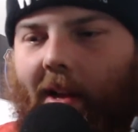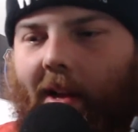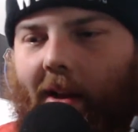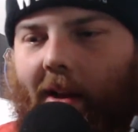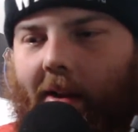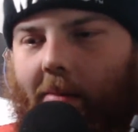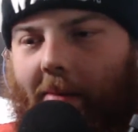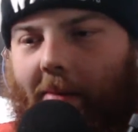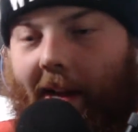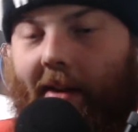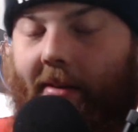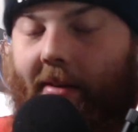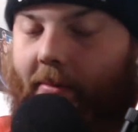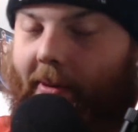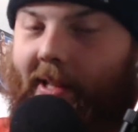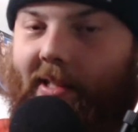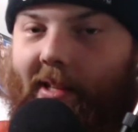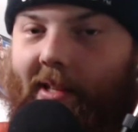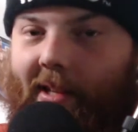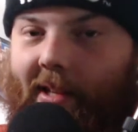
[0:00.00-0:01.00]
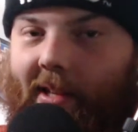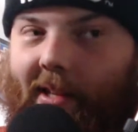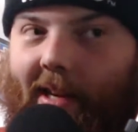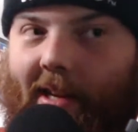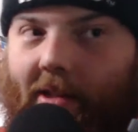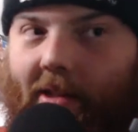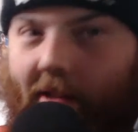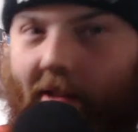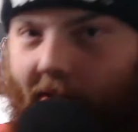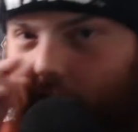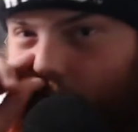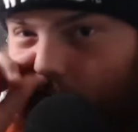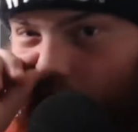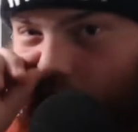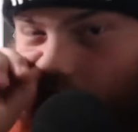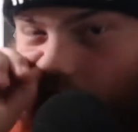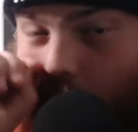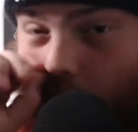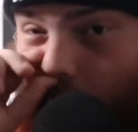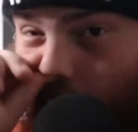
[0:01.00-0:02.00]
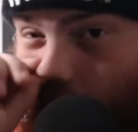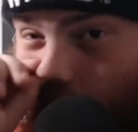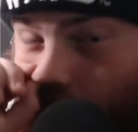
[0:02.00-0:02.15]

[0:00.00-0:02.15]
I recently actually just started,